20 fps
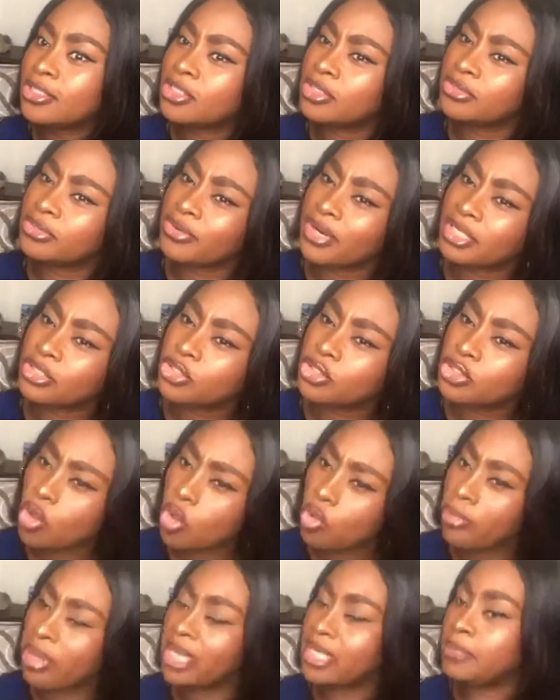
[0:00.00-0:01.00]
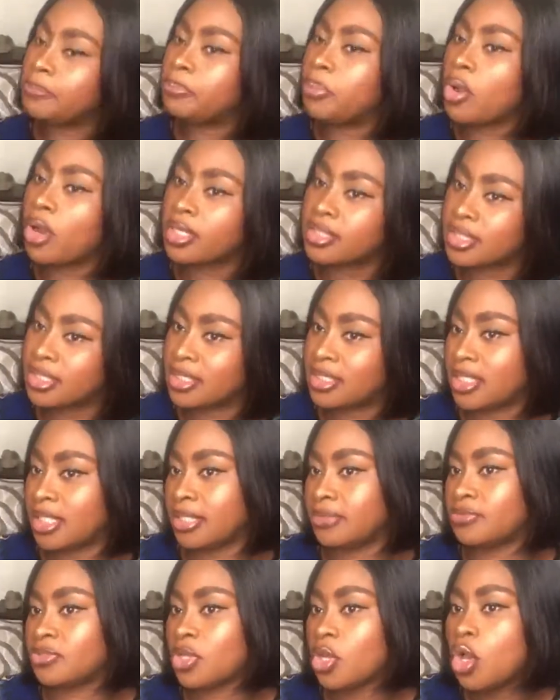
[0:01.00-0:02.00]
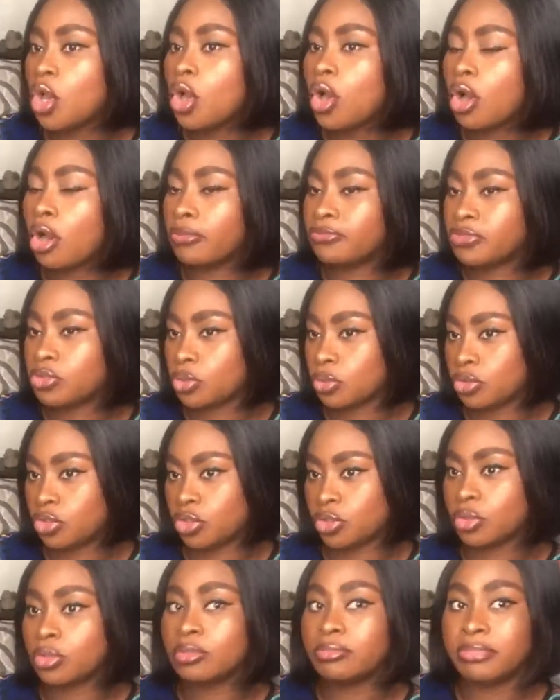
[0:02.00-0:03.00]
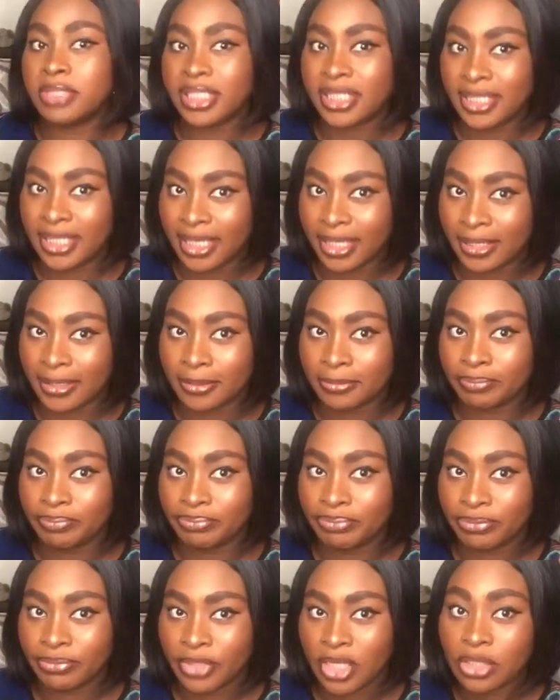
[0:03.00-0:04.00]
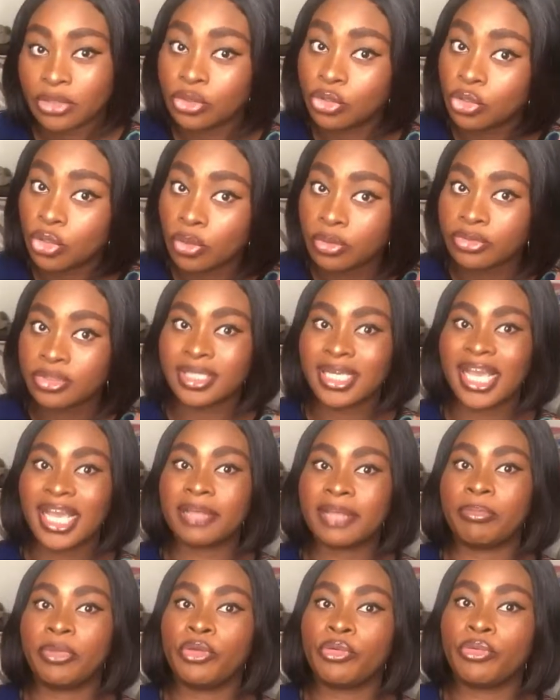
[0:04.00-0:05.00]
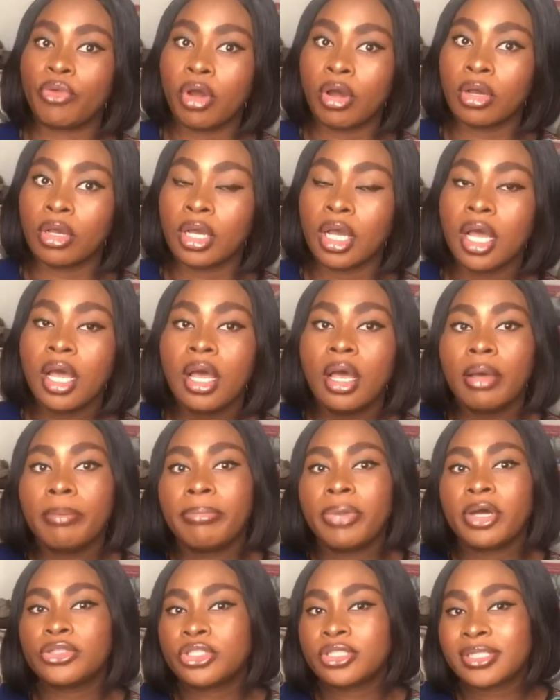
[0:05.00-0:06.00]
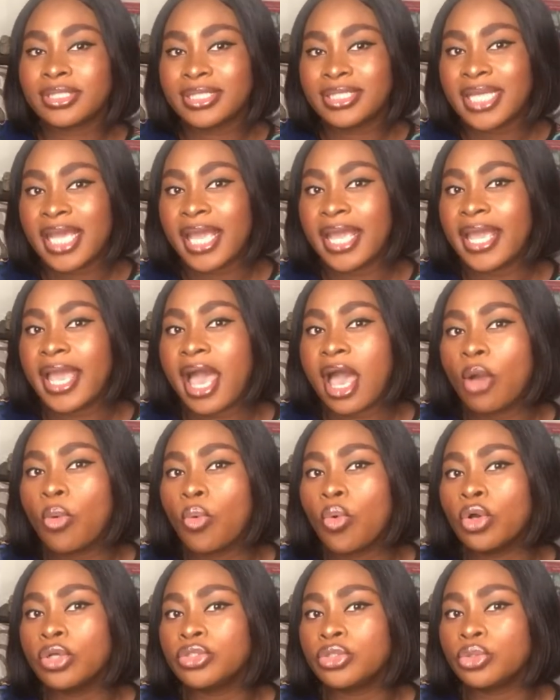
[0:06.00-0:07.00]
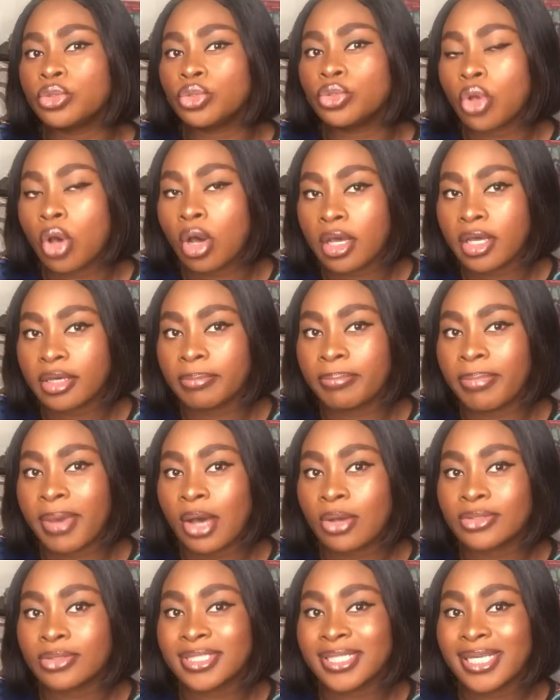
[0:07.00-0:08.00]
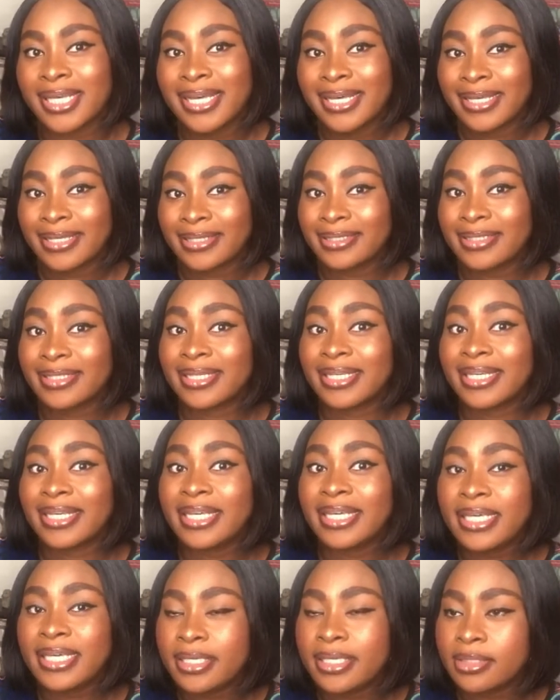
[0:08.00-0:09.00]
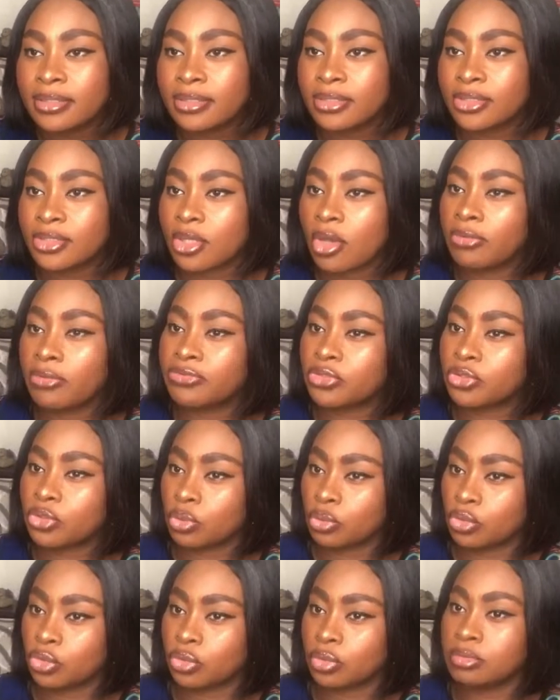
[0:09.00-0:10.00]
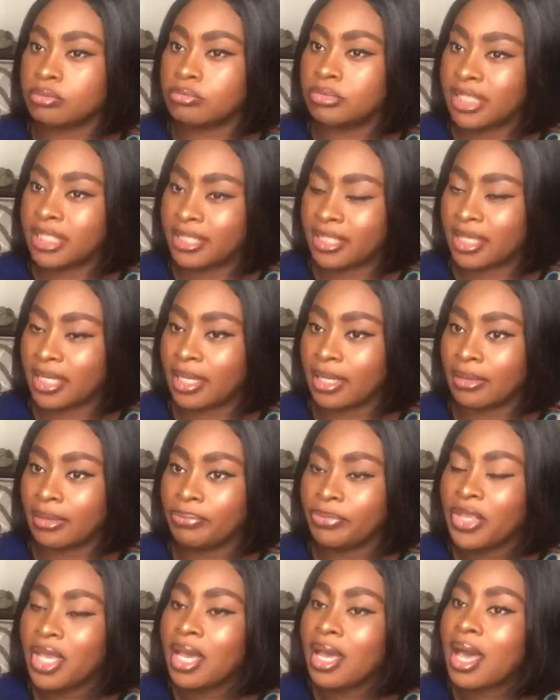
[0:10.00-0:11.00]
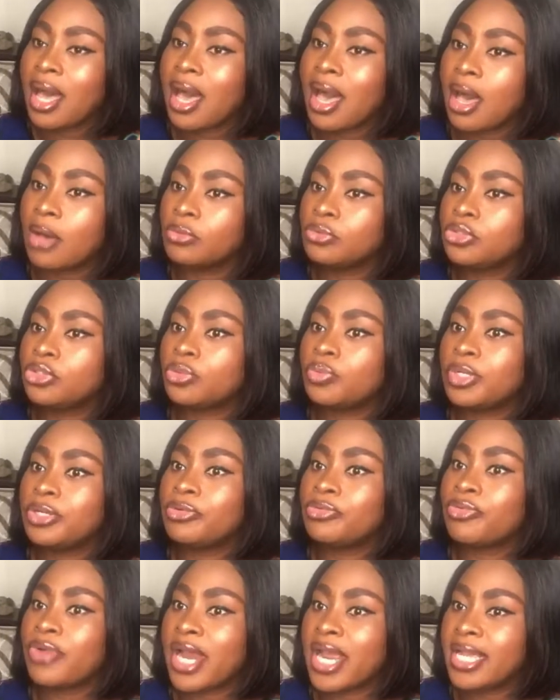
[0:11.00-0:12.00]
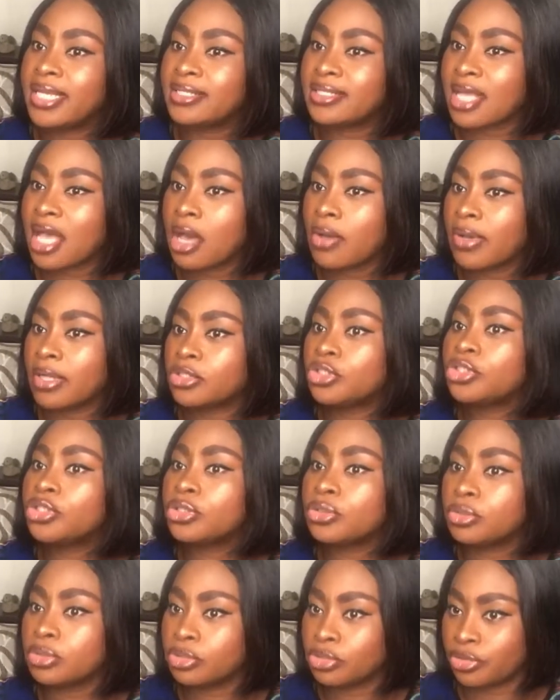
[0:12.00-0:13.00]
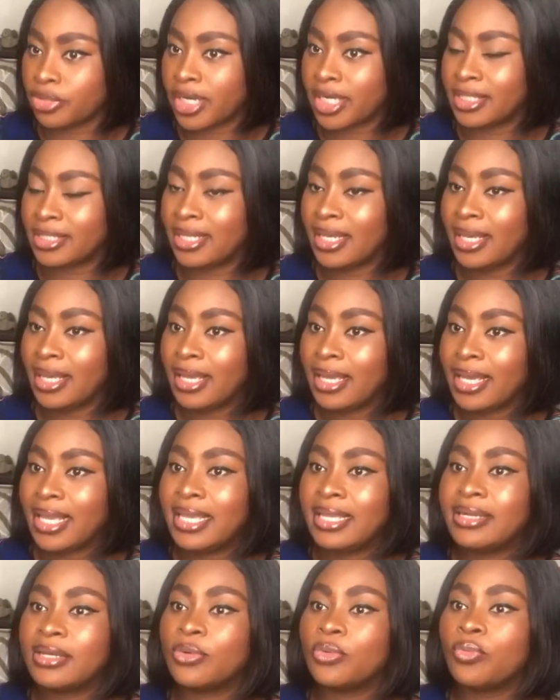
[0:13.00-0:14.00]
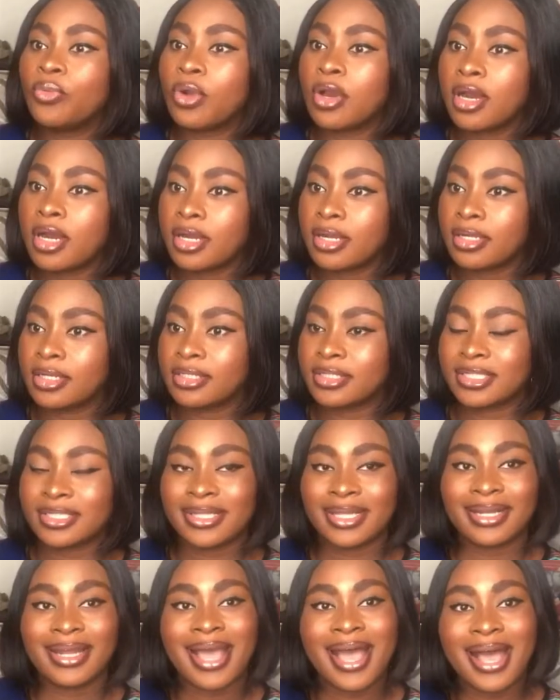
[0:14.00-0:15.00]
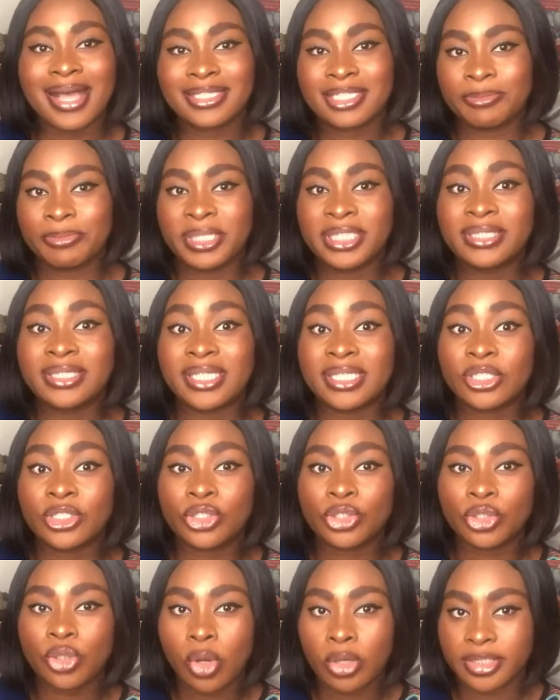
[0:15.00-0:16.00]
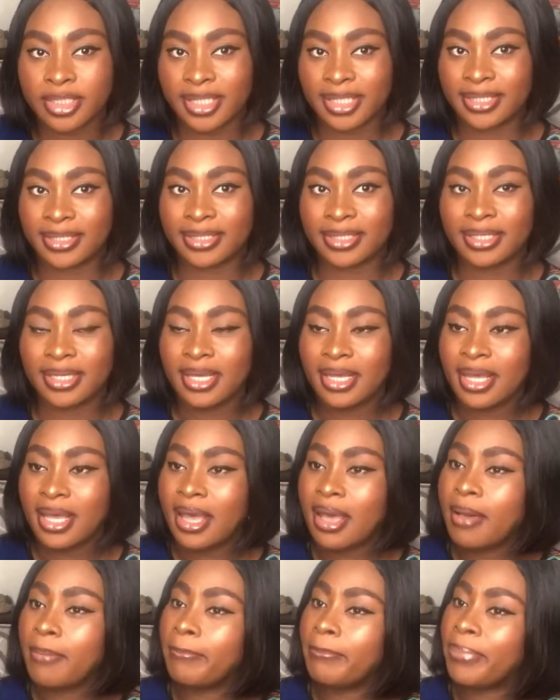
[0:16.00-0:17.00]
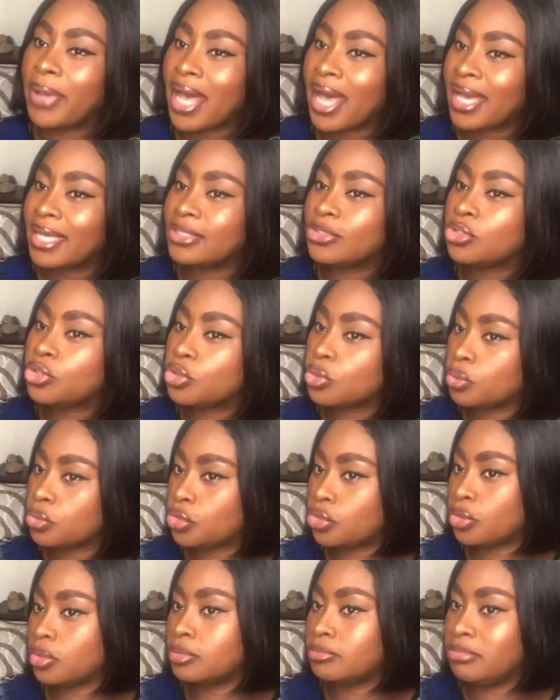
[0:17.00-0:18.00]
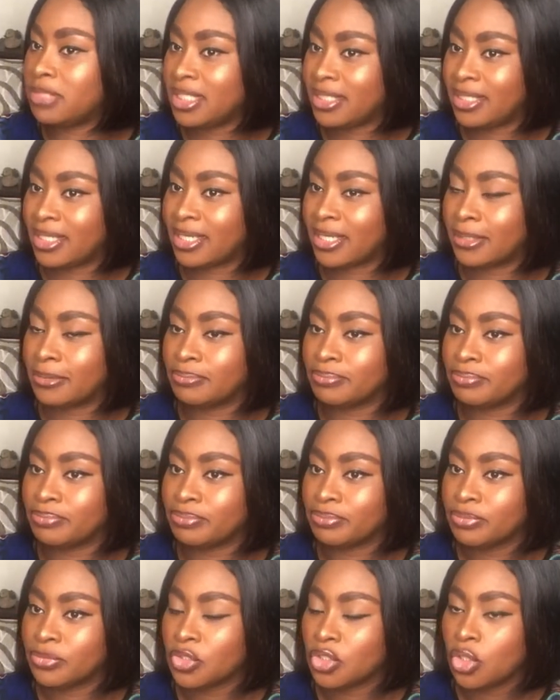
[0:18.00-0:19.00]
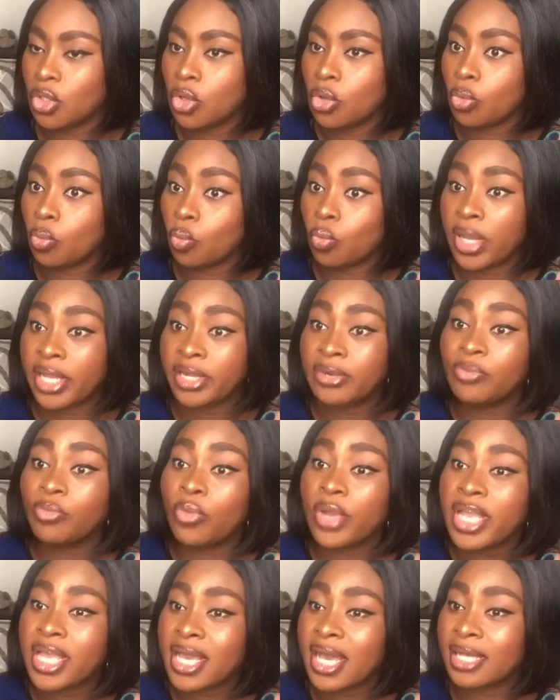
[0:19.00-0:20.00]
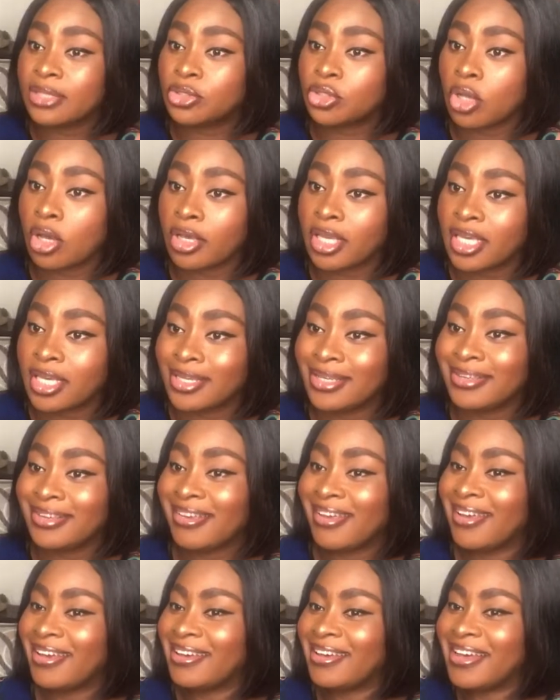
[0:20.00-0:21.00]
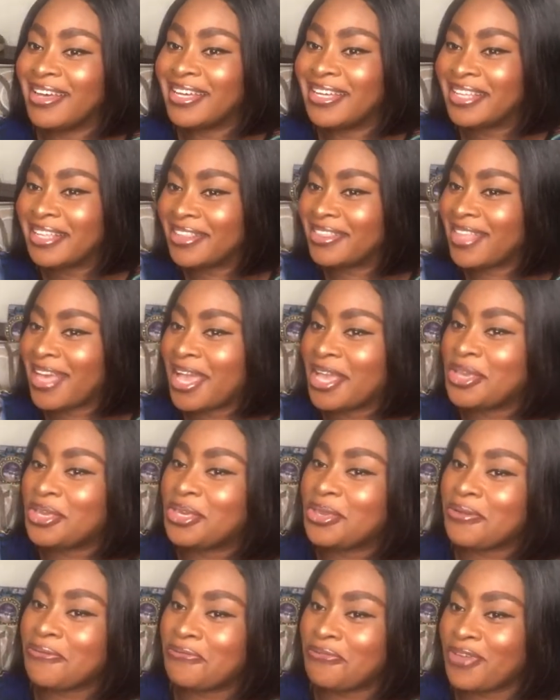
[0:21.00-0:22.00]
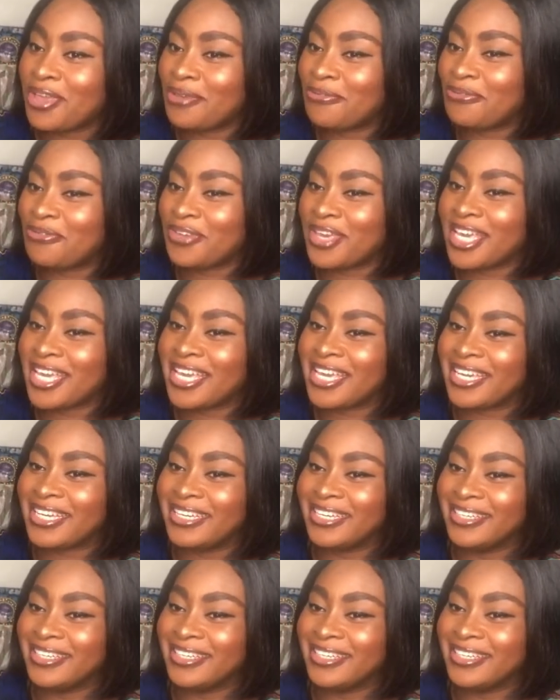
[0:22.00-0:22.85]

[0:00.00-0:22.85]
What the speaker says: So there are so many positives of social media. Don't get me wrong. But today I want to talk about the ills of social media. How do we raise our children in a world that has been distorted by social media? When we are talking, thank you, Fifi.